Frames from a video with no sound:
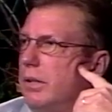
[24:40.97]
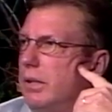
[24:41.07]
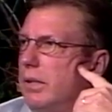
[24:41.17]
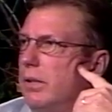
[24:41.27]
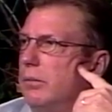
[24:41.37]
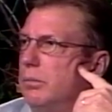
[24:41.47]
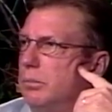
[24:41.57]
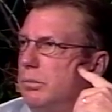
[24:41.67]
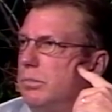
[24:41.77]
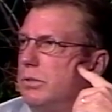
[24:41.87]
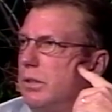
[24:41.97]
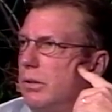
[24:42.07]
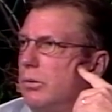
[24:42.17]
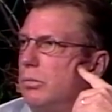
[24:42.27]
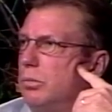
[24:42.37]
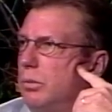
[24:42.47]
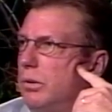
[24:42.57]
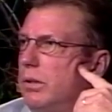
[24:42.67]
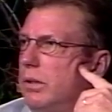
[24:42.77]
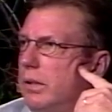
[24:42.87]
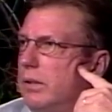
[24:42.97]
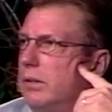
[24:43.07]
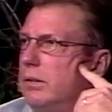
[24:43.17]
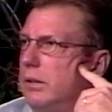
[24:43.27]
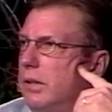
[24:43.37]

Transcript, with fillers: Um, so, uh,